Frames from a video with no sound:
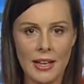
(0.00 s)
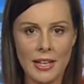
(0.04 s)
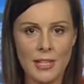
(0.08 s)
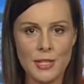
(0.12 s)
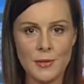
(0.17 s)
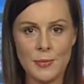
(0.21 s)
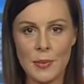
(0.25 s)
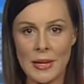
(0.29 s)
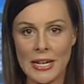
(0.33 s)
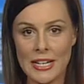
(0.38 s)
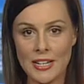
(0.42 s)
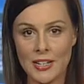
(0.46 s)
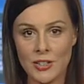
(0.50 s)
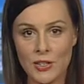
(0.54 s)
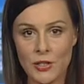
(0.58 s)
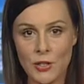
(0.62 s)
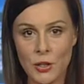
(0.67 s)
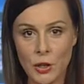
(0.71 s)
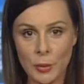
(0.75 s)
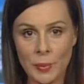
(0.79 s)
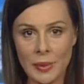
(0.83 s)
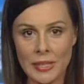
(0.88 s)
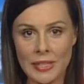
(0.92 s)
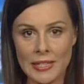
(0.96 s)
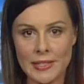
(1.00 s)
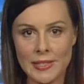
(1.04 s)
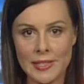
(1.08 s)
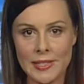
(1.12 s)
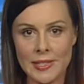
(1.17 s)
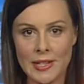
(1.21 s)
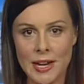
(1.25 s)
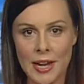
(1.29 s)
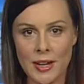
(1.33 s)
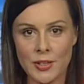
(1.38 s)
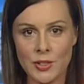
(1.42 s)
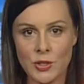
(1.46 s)
It's been a turbulent
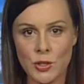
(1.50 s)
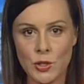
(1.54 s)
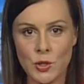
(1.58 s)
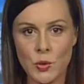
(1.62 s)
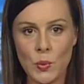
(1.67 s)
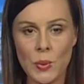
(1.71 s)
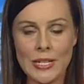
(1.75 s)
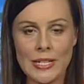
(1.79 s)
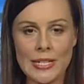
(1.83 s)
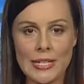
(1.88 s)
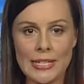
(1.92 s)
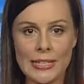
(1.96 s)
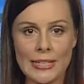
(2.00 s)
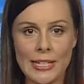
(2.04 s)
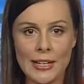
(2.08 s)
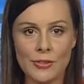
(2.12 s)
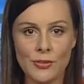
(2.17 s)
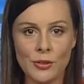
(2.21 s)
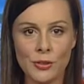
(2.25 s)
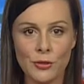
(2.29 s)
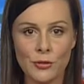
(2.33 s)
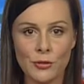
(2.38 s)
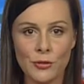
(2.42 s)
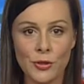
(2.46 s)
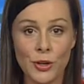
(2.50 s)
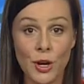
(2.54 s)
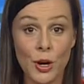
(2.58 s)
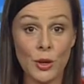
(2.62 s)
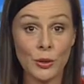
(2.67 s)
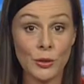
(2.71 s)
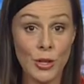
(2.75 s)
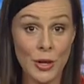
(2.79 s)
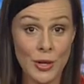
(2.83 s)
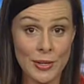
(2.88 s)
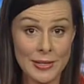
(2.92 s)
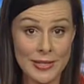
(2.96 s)
start to twenty eleven for
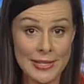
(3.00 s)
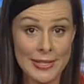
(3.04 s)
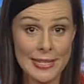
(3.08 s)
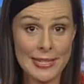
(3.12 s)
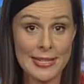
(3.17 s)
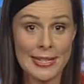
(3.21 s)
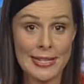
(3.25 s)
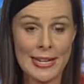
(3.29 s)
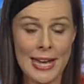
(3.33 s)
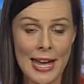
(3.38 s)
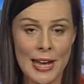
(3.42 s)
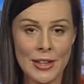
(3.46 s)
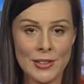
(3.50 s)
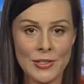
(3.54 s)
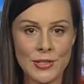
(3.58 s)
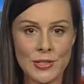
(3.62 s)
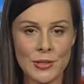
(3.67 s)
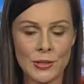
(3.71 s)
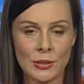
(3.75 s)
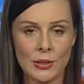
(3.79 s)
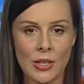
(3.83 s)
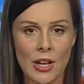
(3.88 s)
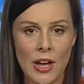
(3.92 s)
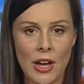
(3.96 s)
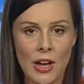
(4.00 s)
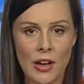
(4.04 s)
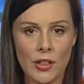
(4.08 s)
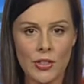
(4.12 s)
Gold Coast City Council.